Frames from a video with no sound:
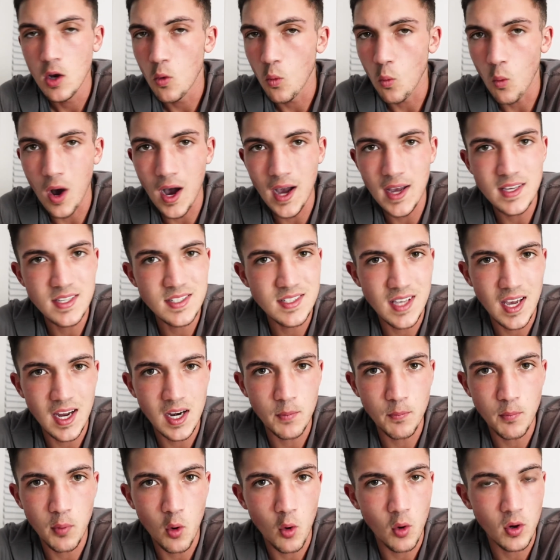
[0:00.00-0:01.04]
Why is that
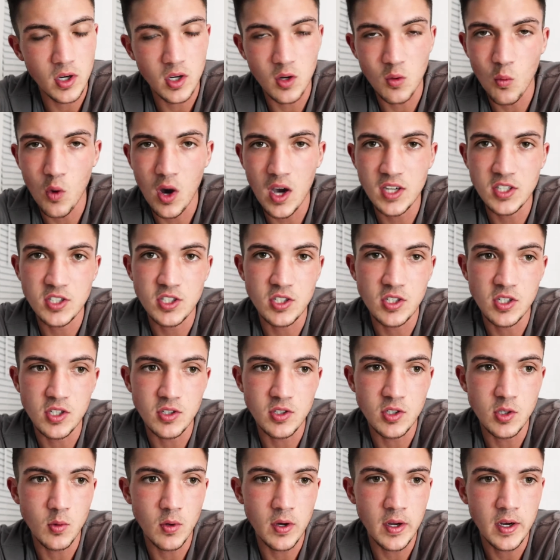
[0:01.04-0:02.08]
important, and why should you
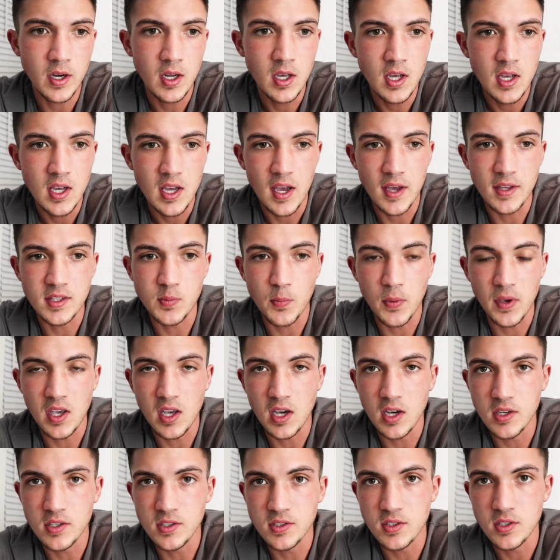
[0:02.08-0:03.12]
do it? It's
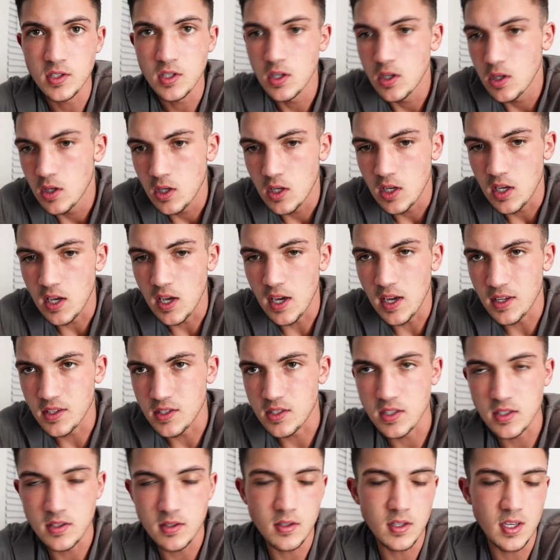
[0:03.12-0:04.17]
because it's
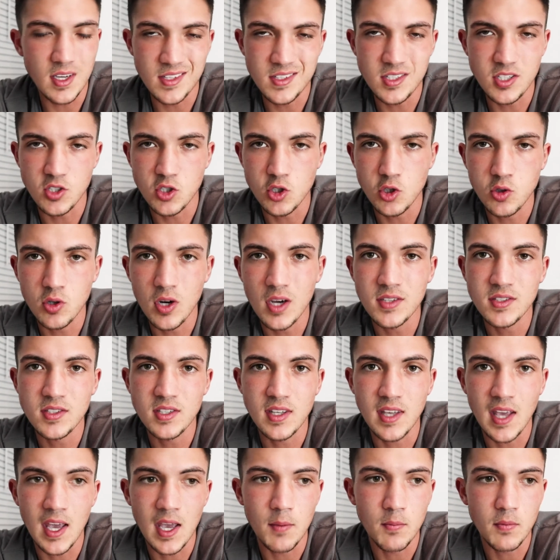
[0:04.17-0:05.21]
a trust
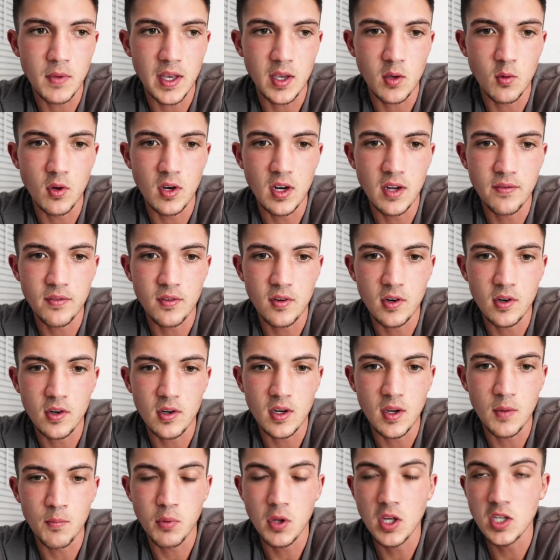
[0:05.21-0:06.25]
game. Like,
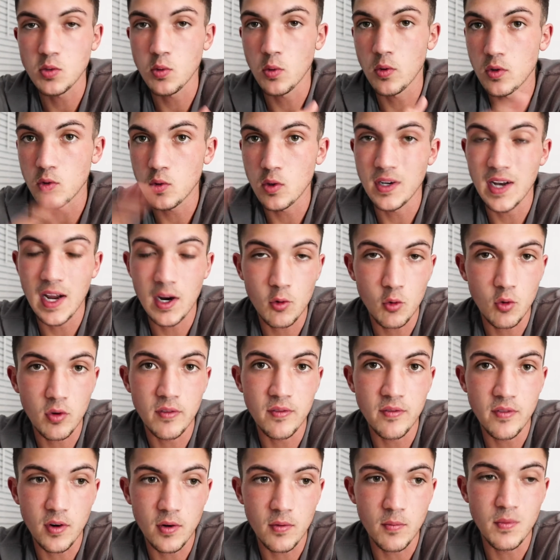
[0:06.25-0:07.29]
and plus we went to a
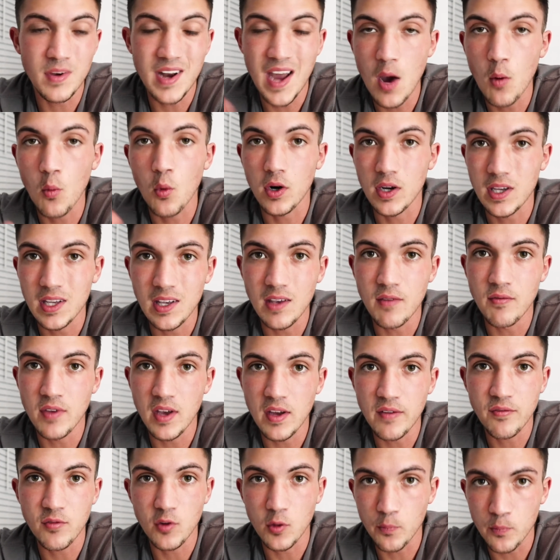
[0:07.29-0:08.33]
networking
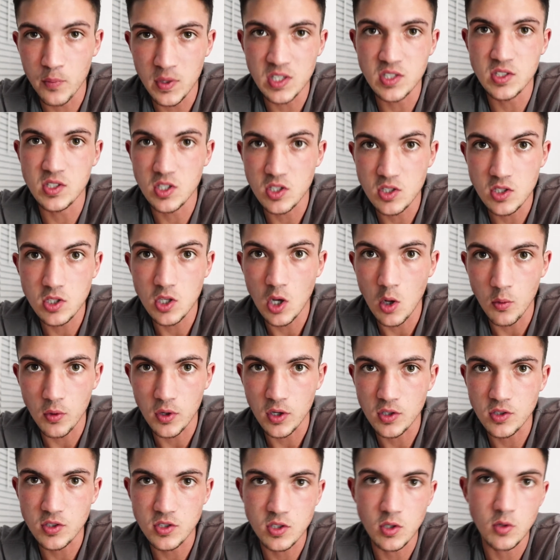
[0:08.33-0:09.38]
event for business
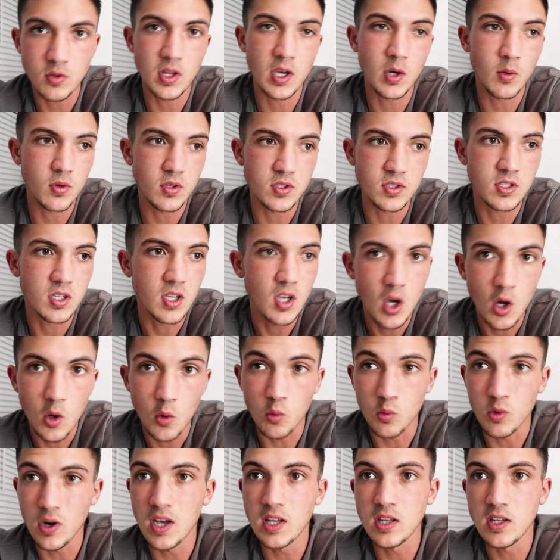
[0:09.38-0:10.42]
owners, so there was
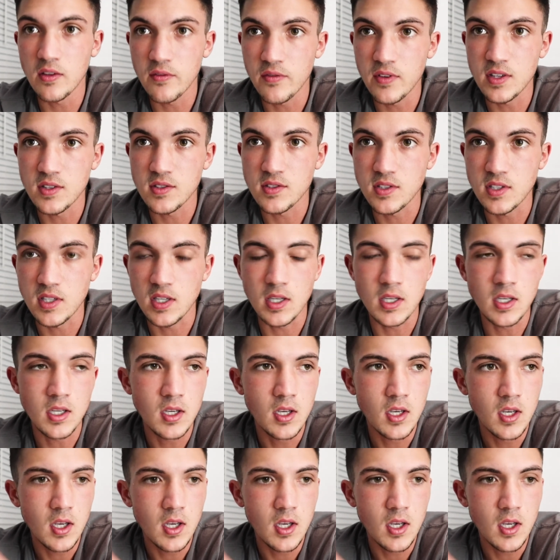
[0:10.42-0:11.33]
relevancy,